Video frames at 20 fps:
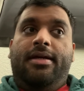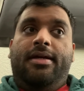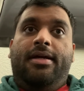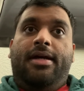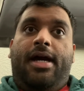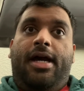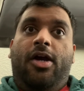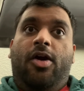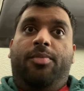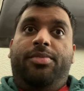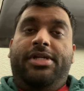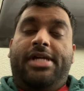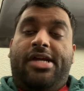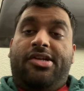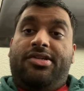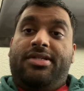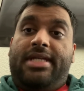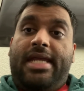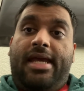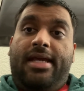I hope you guys are
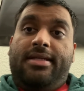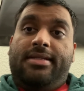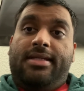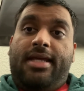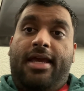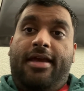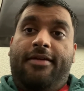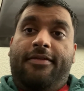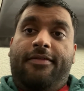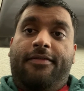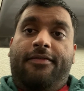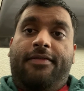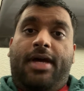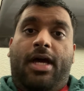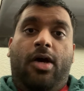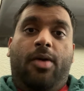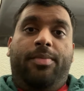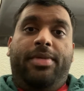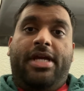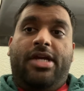staying safe. I
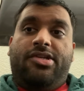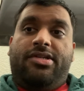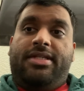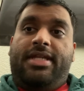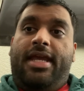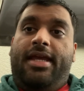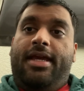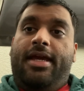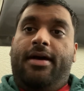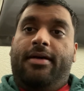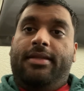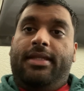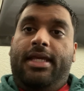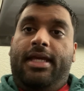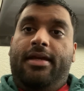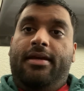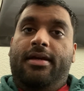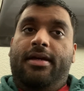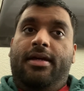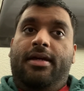hope you guys are staying healthy.